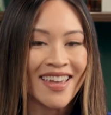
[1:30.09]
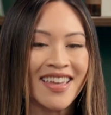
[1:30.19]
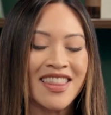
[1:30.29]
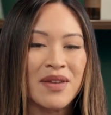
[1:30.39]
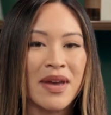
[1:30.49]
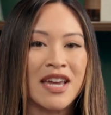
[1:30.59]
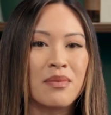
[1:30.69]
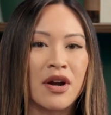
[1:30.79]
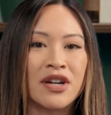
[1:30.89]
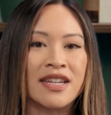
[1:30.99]
In the main
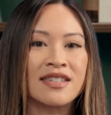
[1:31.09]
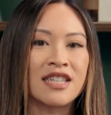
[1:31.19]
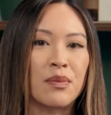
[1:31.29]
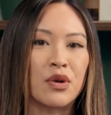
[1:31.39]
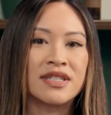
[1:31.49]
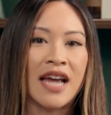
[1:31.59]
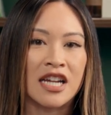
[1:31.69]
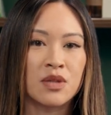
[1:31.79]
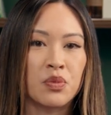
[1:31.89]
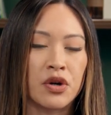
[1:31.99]
marketing summary
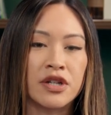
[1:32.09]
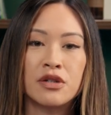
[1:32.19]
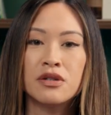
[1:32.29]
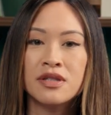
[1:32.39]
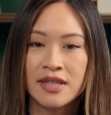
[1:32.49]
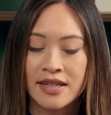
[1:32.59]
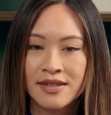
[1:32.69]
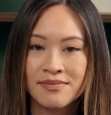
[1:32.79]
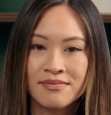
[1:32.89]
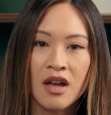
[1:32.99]
dashboard, you'll see
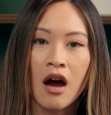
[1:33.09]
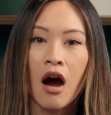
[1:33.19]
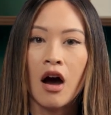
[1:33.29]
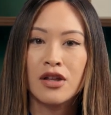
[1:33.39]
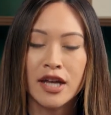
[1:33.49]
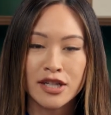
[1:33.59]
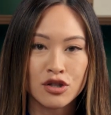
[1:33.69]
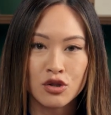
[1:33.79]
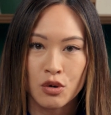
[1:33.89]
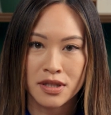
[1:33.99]
online
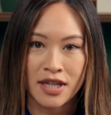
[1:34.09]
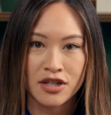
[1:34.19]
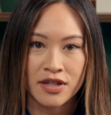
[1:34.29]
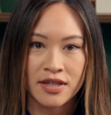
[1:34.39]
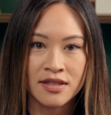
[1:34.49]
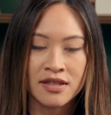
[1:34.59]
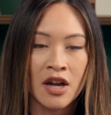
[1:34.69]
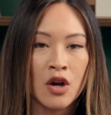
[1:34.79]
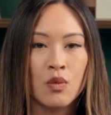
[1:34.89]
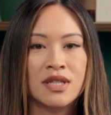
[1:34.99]
store sessions,
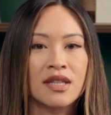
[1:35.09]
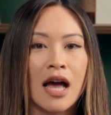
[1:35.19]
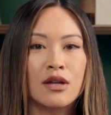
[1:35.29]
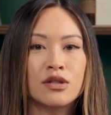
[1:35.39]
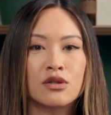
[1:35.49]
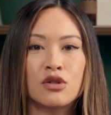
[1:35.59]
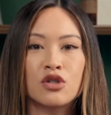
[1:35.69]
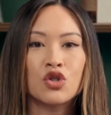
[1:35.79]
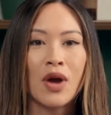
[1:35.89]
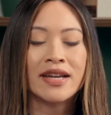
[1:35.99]
which allows you to
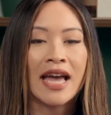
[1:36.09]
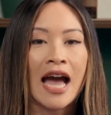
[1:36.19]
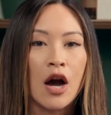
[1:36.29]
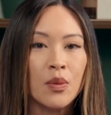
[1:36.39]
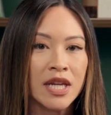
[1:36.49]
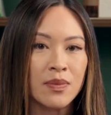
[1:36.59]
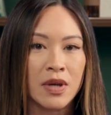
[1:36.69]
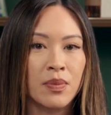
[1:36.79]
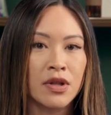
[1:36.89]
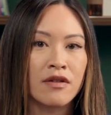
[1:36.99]
track how many
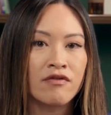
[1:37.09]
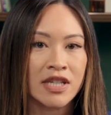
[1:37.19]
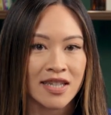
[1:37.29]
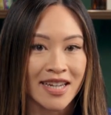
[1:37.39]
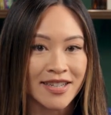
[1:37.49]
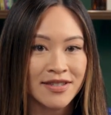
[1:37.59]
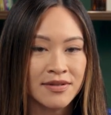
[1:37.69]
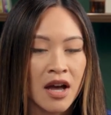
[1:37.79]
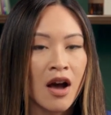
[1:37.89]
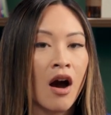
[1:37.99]
people are visiting,
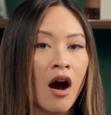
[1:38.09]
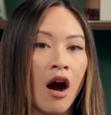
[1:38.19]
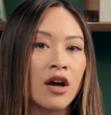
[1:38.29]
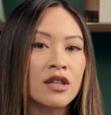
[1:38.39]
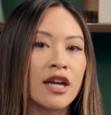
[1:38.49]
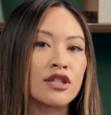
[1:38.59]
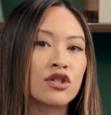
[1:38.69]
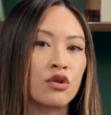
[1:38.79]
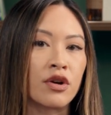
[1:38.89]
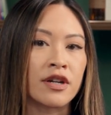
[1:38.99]
online
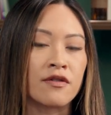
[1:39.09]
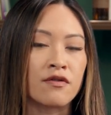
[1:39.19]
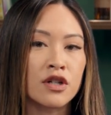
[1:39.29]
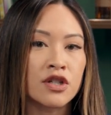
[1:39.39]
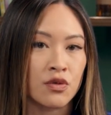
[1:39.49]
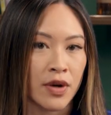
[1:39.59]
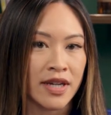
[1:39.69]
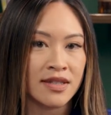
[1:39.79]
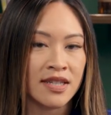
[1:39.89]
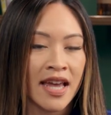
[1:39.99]
store conversion
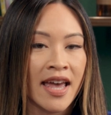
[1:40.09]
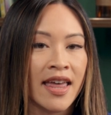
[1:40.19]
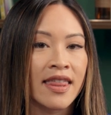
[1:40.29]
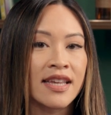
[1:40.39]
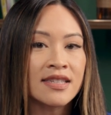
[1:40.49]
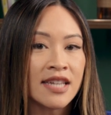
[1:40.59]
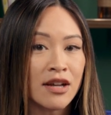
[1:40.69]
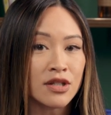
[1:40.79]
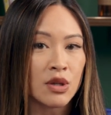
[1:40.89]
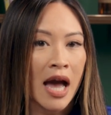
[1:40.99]
rate. This
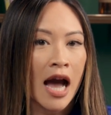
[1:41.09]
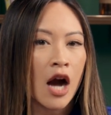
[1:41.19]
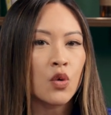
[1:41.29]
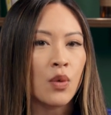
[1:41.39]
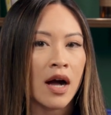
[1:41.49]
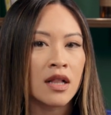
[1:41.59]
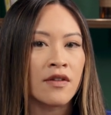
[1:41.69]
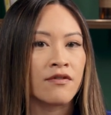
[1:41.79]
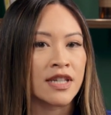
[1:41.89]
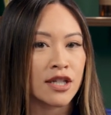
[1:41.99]
tells you how well
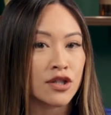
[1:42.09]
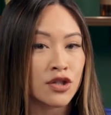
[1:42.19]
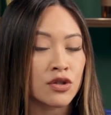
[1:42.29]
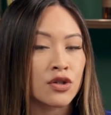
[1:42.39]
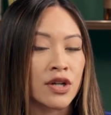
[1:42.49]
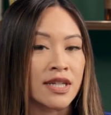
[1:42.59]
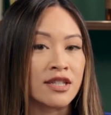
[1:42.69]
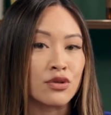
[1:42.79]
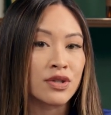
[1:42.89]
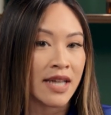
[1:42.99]
visits turn
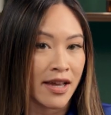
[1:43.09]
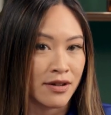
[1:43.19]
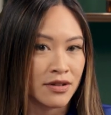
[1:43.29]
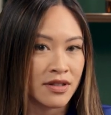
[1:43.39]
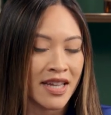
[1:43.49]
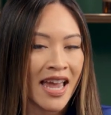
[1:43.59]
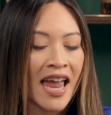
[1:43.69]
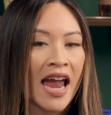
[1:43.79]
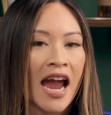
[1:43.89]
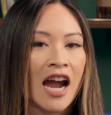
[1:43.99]
into sales,
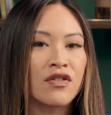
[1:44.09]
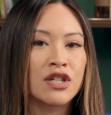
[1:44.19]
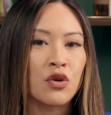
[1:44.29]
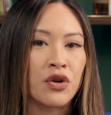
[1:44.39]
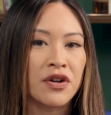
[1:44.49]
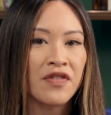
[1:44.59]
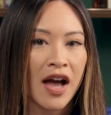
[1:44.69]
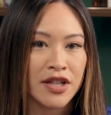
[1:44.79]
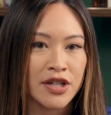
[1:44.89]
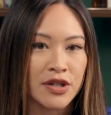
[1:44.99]
average order
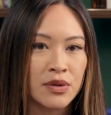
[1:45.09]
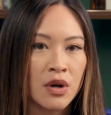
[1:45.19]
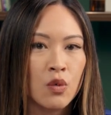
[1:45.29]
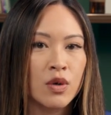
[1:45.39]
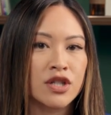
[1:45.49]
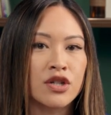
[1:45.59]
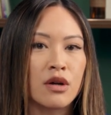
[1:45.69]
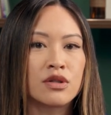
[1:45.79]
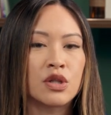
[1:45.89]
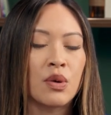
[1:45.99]
value, which
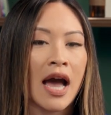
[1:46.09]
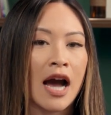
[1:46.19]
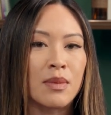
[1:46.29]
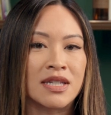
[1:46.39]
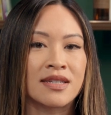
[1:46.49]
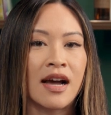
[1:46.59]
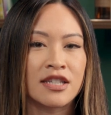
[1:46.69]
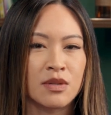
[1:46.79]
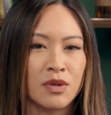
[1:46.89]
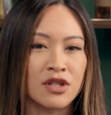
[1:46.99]
shows you how much
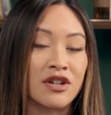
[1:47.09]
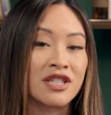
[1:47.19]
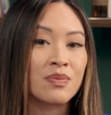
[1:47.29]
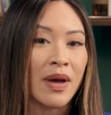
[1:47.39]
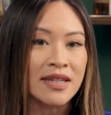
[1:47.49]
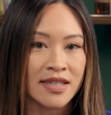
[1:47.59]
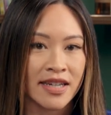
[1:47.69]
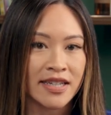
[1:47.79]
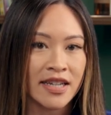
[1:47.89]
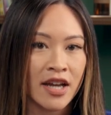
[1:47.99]
customers are
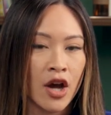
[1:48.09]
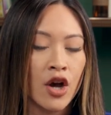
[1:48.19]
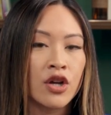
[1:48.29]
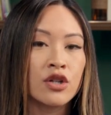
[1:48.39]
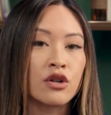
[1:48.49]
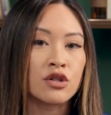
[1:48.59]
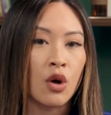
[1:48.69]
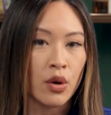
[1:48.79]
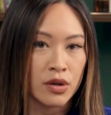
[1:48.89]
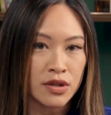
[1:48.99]
spending, your
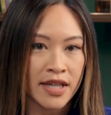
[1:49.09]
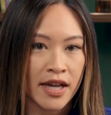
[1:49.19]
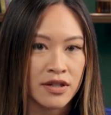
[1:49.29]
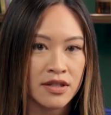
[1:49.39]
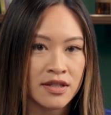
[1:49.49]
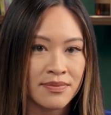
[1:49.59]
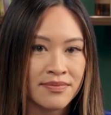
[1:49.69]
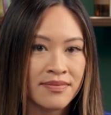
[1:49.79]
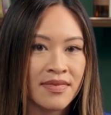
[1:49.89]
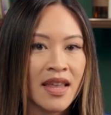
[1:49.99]
total sales,
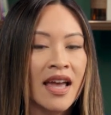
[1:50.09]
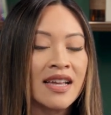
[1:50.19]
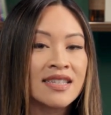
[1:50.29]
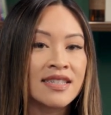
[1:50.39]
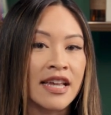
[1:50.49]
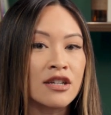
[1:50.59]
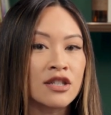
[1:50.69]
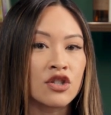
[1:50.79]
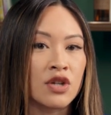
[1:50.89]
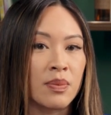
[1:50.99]
sales
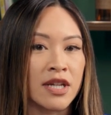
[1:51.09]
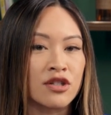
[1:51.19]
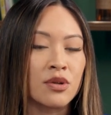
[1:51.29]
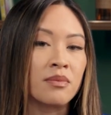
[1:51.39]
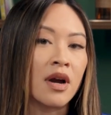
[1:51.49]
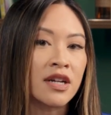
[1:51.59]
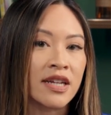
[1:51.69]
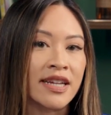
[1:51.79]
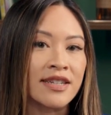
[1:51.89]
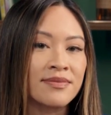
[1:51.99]
attributed to
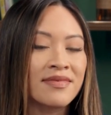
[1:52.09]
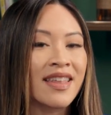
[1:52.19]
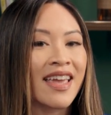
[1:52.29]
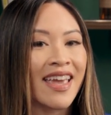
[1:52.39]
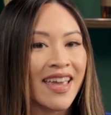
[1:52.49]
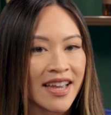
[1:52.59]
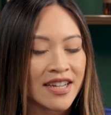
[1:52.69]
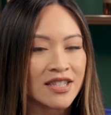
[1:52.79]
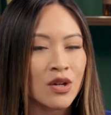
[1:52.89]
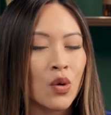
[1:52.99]
marketing,
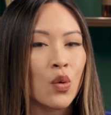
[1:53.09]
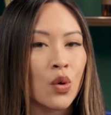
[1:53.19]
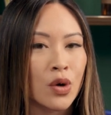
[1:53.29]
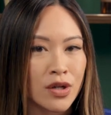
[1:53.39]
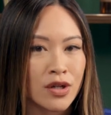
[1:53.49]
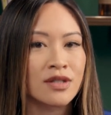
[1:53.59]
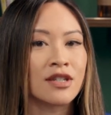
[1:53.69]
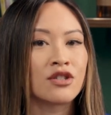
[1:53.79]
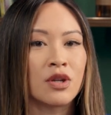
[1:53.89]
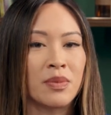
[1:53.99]
and orders
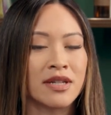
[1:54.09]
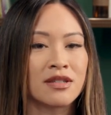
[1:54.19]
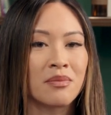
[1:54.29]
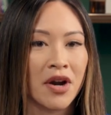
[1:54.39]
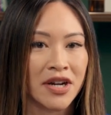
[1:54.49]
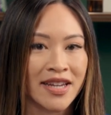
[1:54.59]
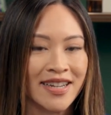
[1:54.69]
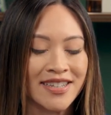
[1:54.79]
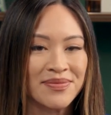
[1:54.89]
attributed to marketing.